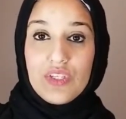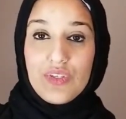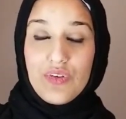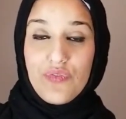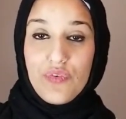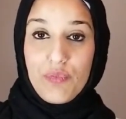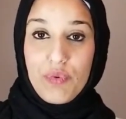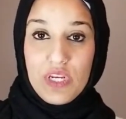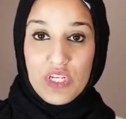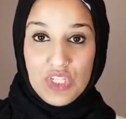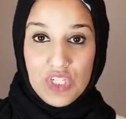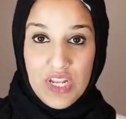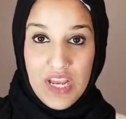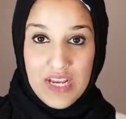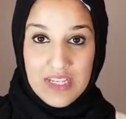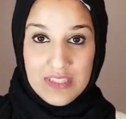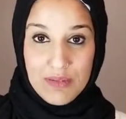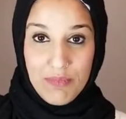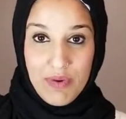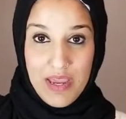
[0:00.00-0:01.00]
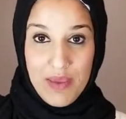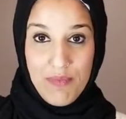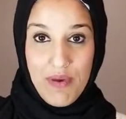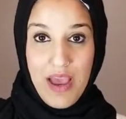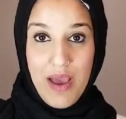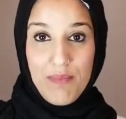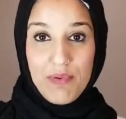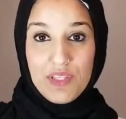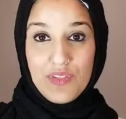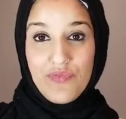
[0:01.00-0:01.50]
So if your patient has a
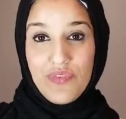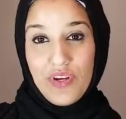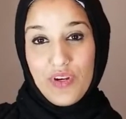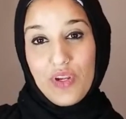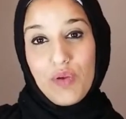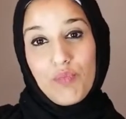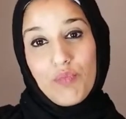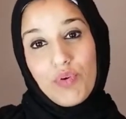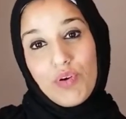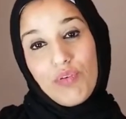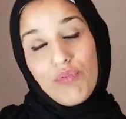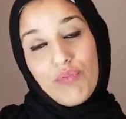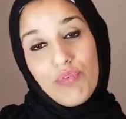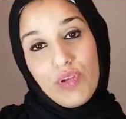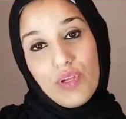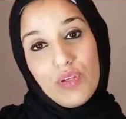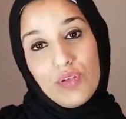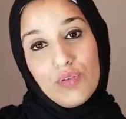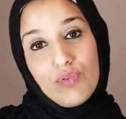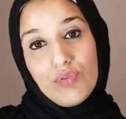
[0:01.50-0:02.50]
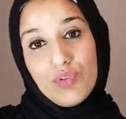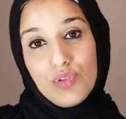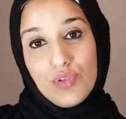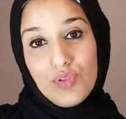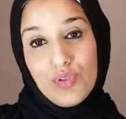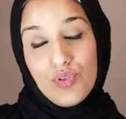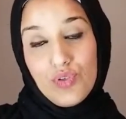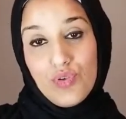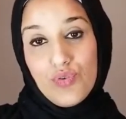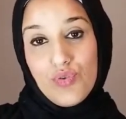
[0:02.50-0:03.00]
BiPAP, it's very important for you
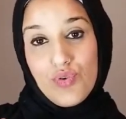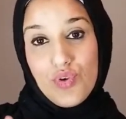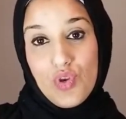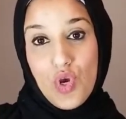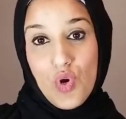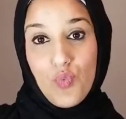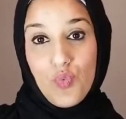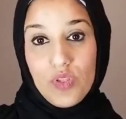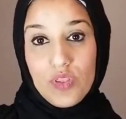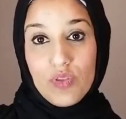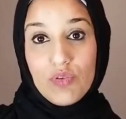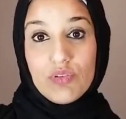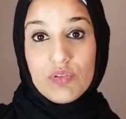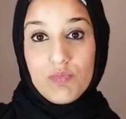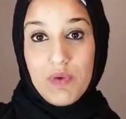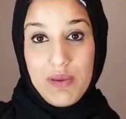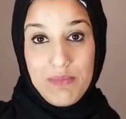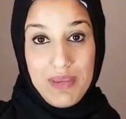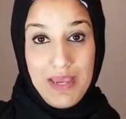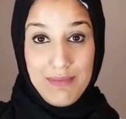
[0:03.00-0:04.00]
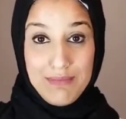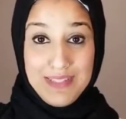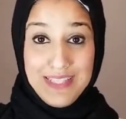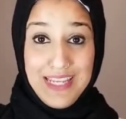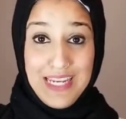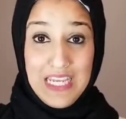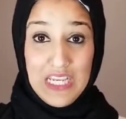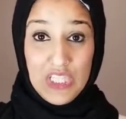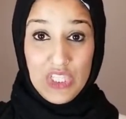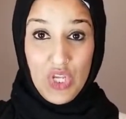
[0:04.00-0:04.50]
to know what those BiPAP
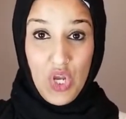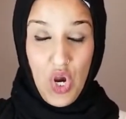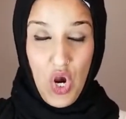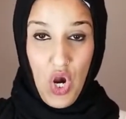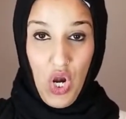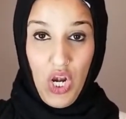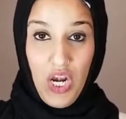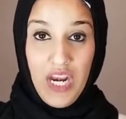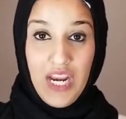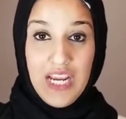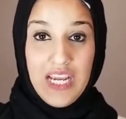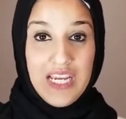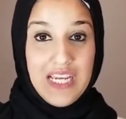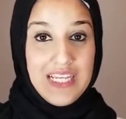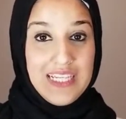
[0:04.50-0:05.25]
settings are.